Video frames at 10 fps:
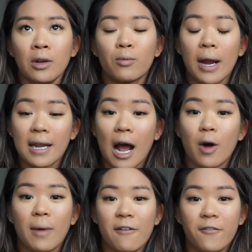right now
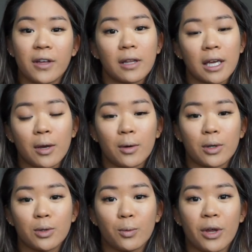my feeling
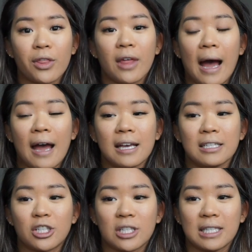with that
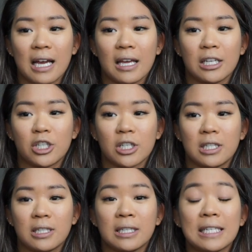is just that it
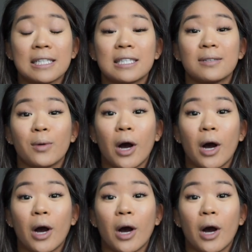just needs